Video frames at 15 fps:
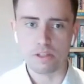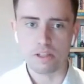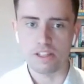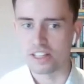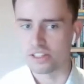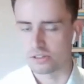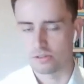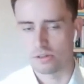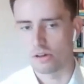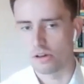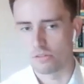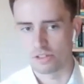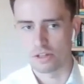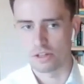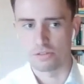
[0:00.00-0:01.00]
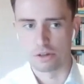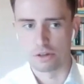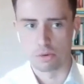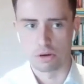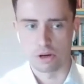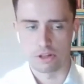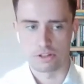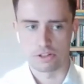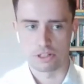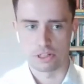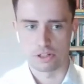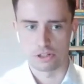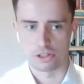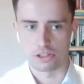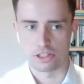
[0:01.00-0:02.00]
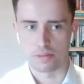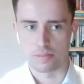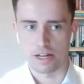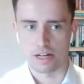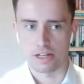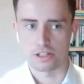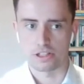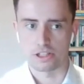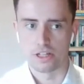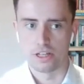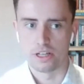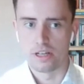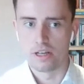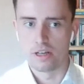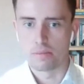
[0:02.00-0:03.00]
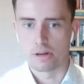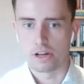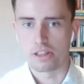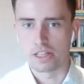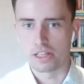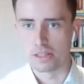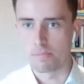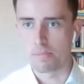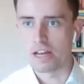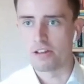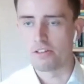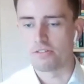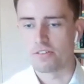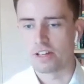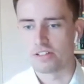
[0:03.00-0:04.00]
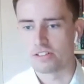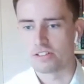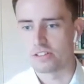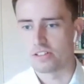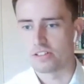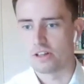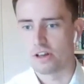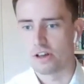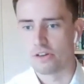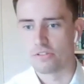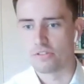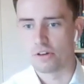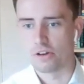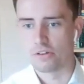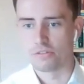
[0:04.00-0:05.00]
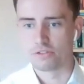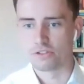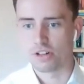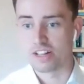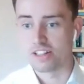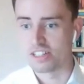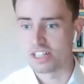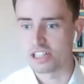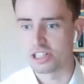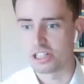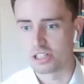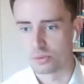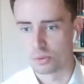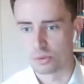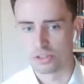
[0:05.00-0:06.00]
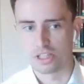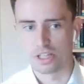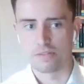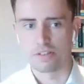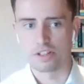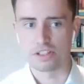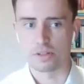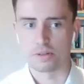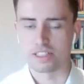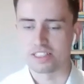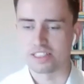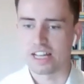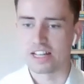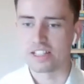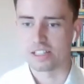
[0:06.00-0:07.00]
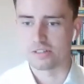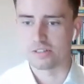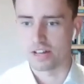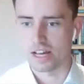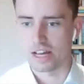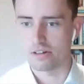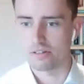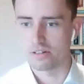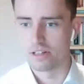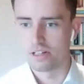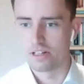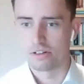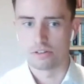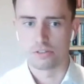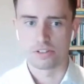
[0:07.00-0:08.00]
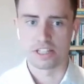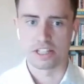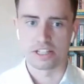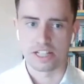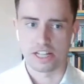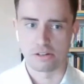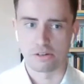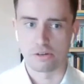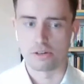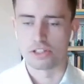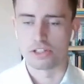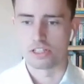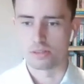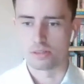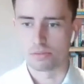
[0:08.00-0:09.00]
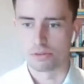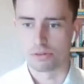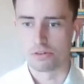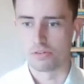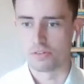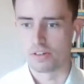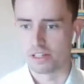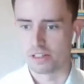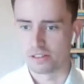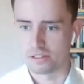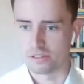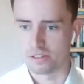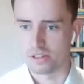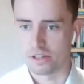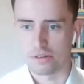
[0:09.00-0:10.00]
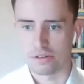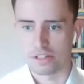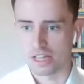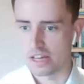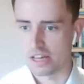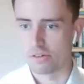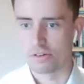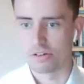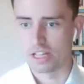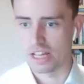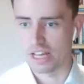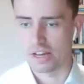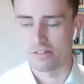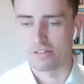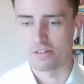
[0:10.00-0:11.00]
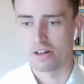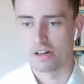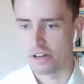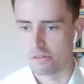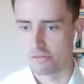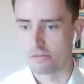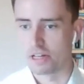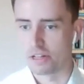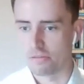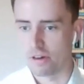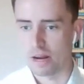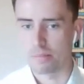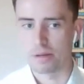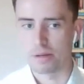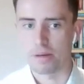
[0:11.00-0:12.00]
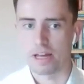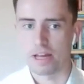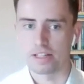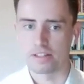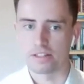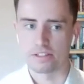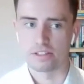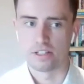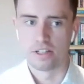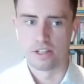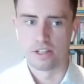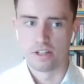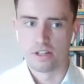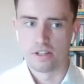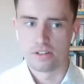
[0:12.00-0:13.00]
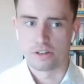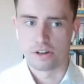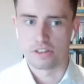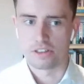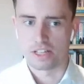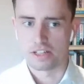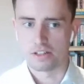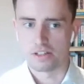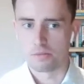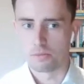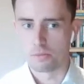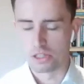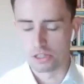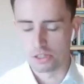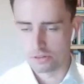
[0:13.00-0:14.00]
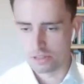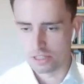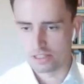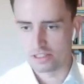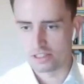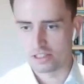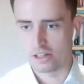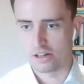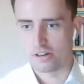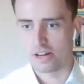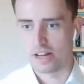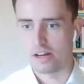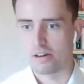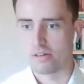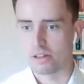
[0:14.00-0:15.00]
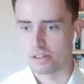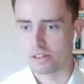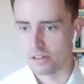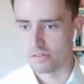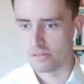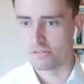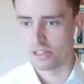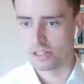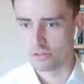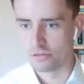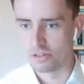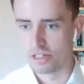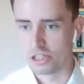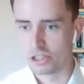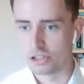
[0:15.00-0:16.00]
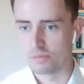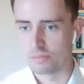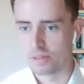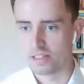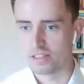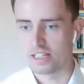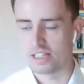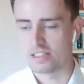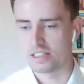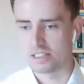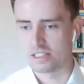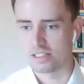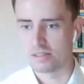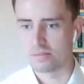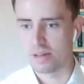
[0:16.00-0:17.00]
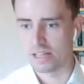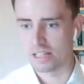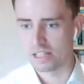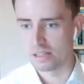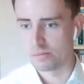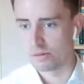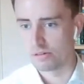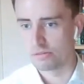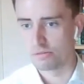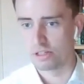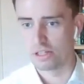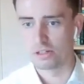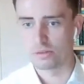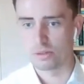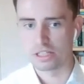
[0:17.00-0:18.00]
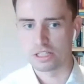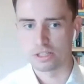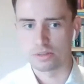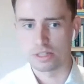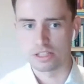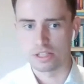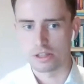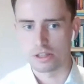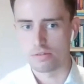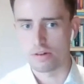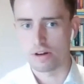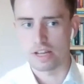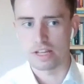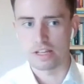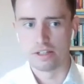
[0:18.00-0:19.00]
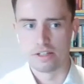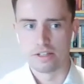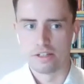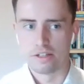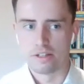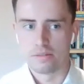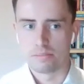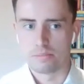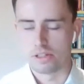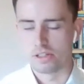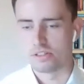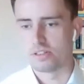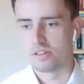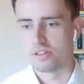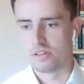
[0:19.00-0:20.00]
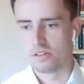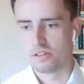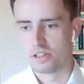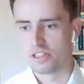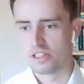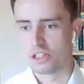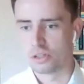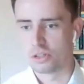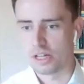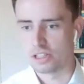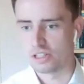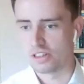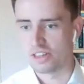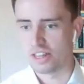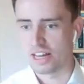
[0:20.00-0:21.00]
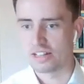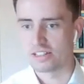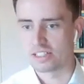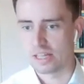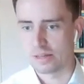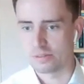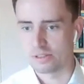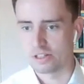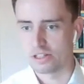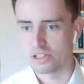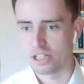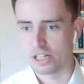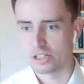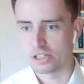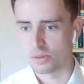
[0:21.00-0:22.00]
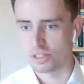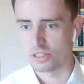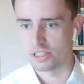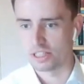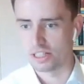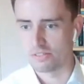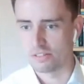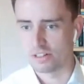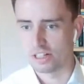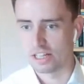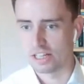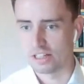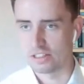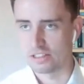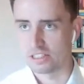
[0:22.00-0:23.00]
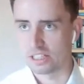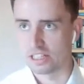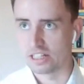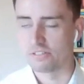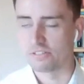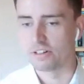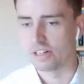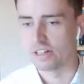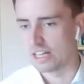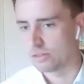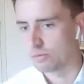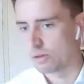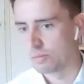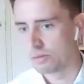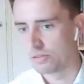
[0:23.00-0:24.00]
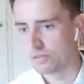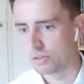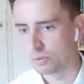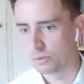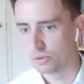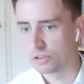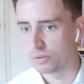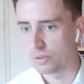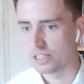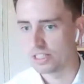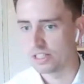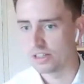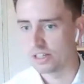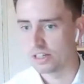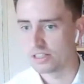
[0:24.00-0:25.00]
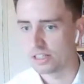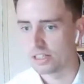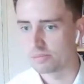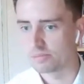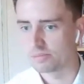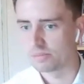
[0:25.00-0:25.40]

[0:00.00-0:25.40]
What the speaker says: There's obviously a few more other solutions to manage, but I think the benefits of transitioning towards EV are so extensive now. Obviously, the technology is improving year on year and at a really rapid pace, that I think we do need to start now, and fleets really should be assessing this and making the move within 2023, because the situation and the landscape is going to change quite significantly as we move towards 2030.